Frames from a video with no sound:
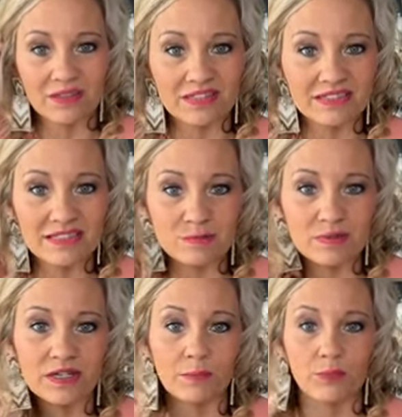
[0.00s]
but this has
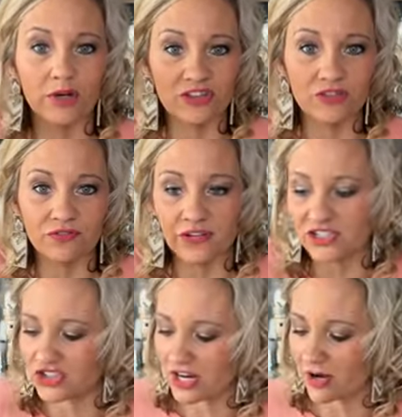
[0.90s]
been a breath of
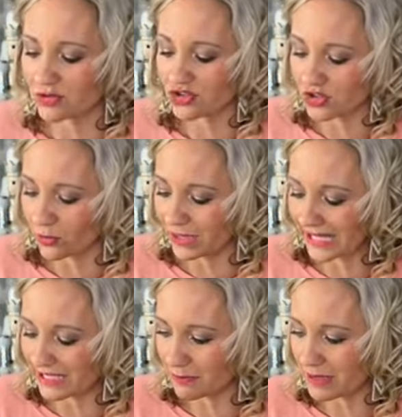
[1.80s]
fresh air. I was so
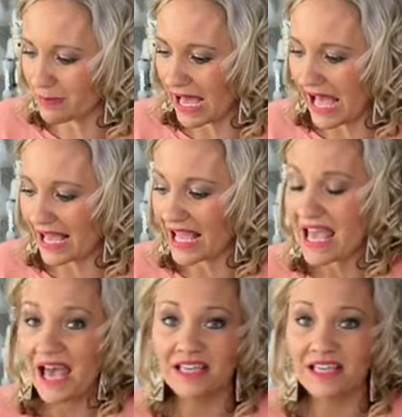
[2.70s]
glad to be back.